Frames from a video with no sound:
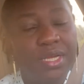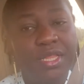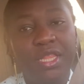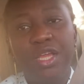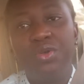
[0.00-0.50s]

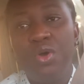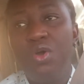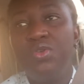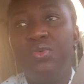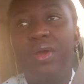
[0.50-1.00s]
They know
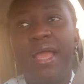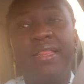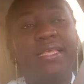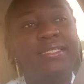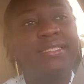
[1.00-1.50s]
you
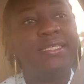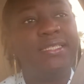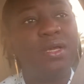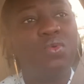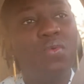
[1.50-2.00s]
and they see
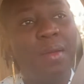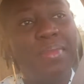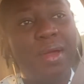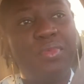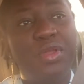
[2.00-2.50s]

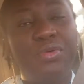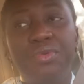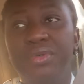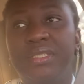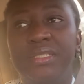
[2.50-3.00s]
brabo you
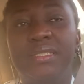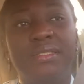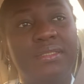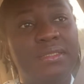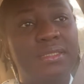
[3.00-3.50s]
rose.
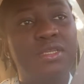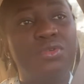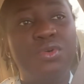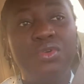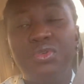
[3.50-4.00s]
They
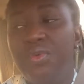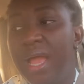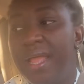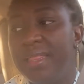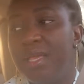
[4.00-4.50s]
know you
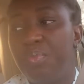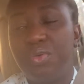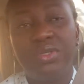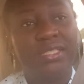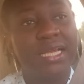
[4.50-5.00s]
and they
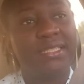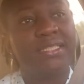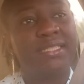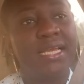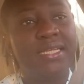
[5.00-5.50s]

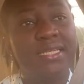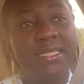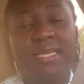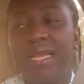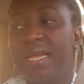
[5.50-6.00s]
project
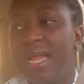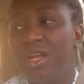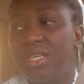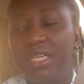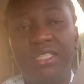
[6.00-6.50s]
certain
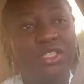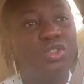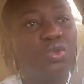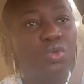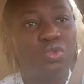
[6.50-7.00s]

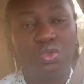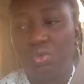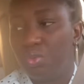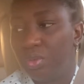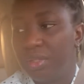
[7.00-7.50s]
calculations onto
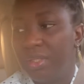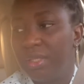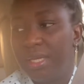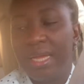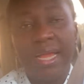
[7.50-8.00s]
you.
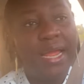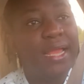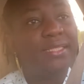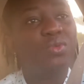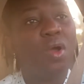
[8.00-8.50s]

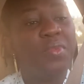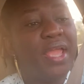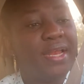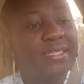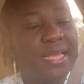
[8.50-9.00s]
It's one more
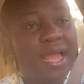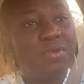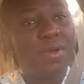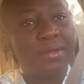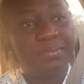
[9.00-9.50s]
year sano.